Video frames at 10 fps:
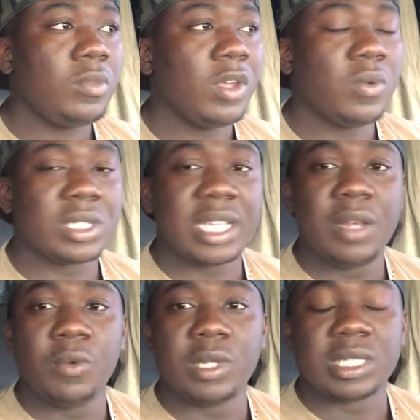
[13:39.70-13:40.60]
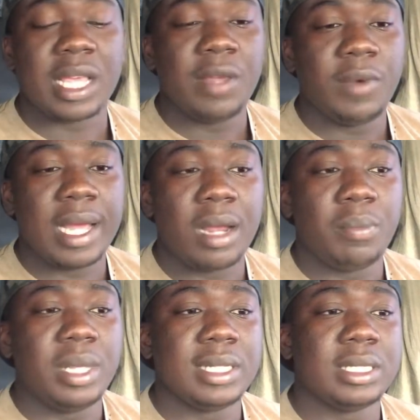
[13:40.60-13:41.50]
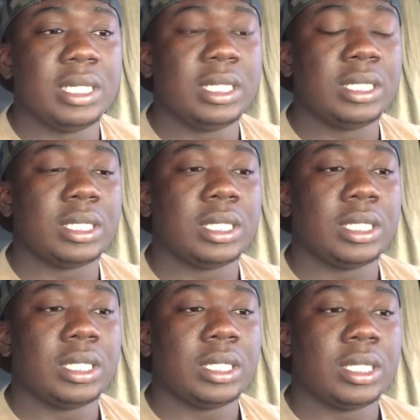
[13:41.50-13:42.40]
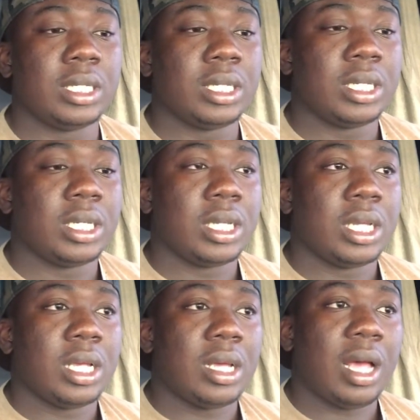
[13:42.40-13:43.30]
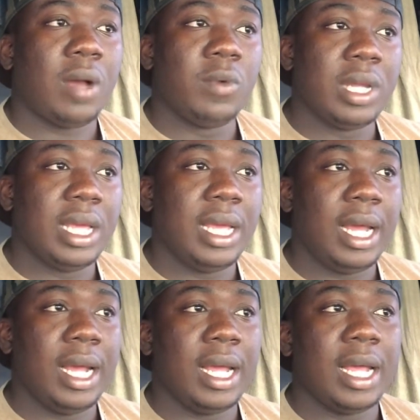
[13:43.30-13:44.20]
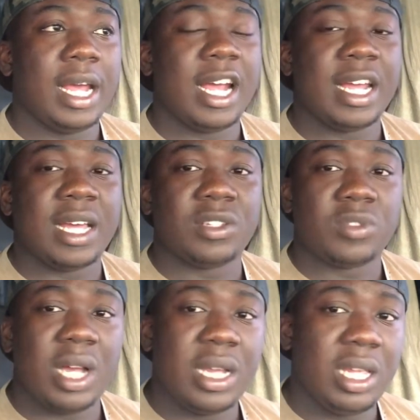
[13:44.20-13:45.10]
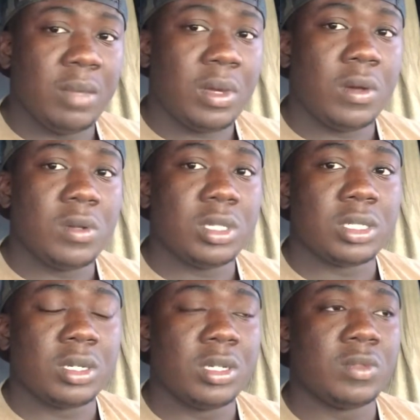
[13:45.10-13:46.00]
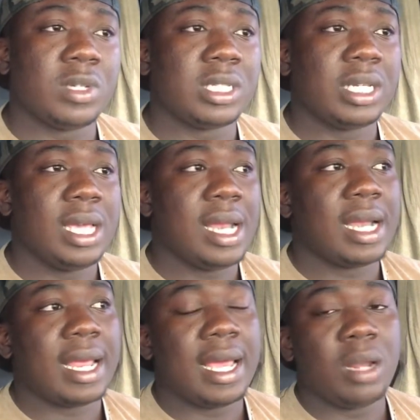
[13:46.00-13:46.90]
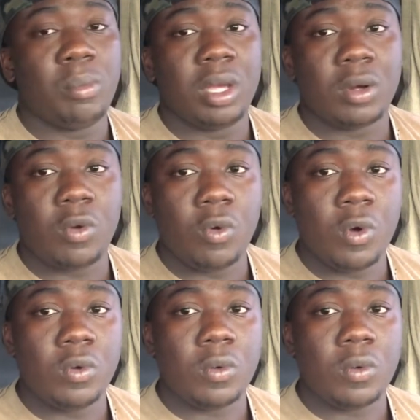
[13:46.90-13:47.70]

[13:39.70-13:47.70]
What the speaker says: once they went out of business, I went ahead and I tried to get my own insurance once again, and I got a better quote.